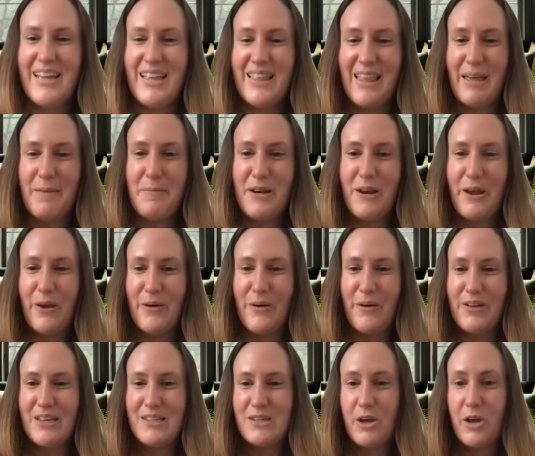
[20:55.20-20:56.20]
let me know.
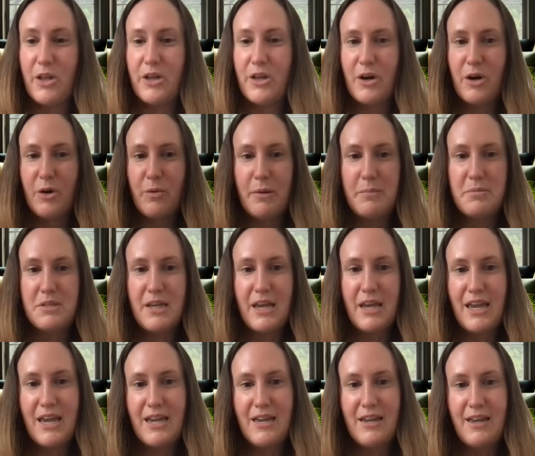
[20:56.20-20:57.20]
It's all on our
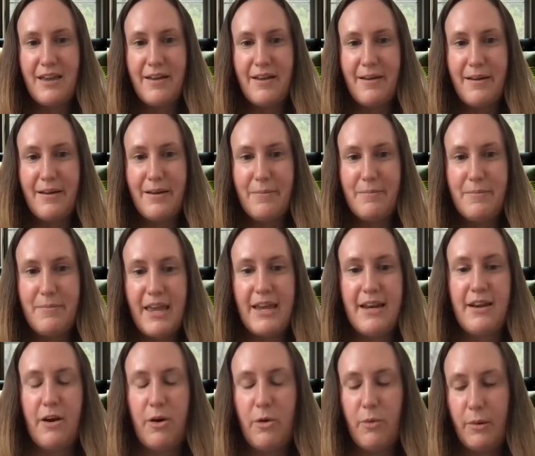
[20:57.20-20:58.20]
website,
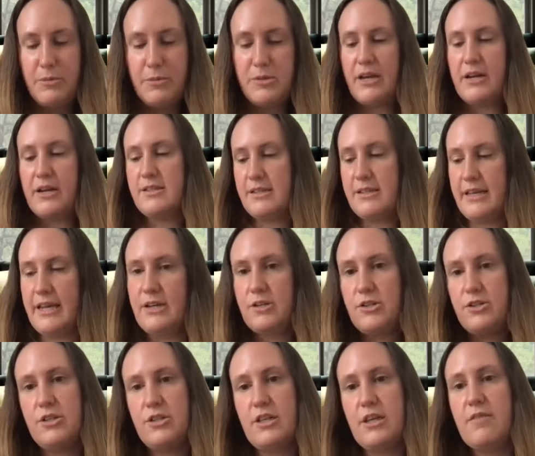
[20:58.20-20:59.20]
and our website is
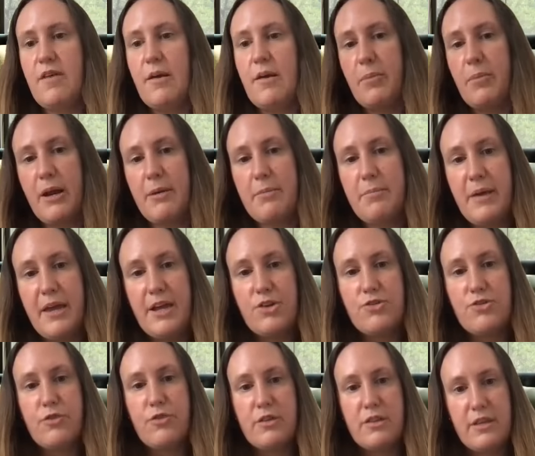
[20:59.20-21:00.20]
linked to the Eventbrite
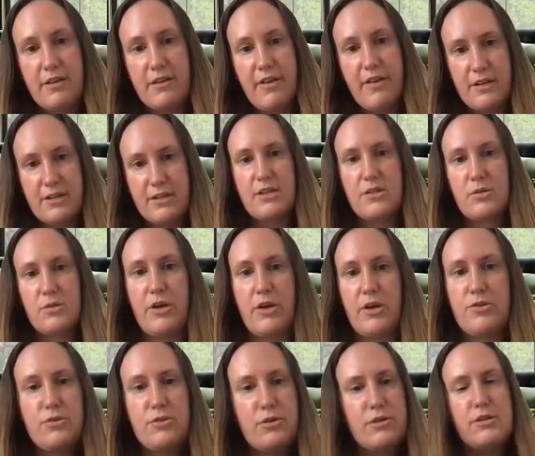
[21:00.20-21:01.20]
page for the event as well.
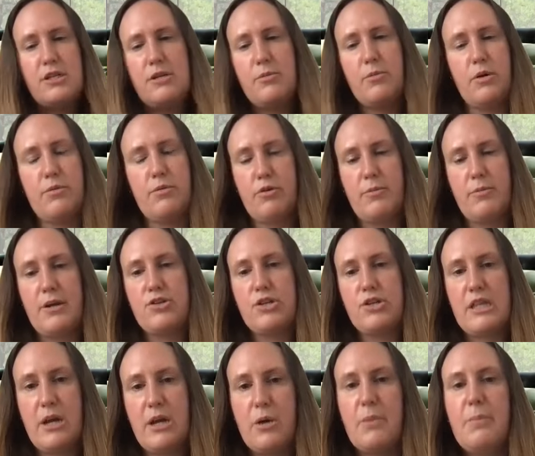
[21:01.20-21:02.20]
So you can see more
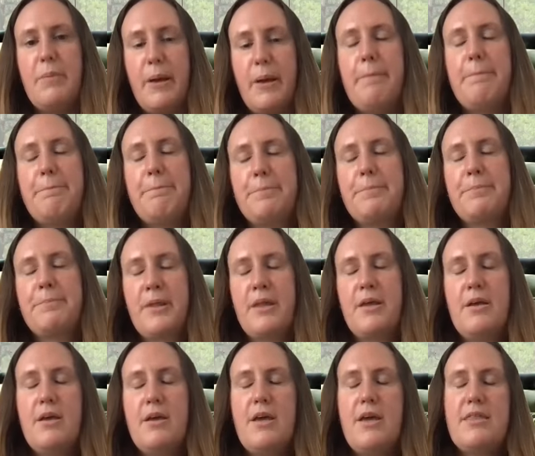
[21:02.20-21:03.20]
information there, but
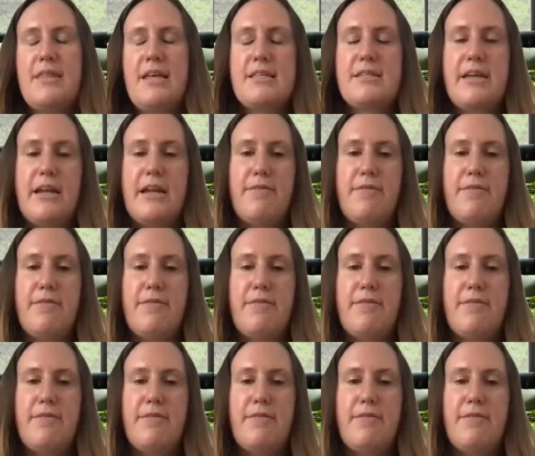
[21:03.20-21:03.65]
that's kind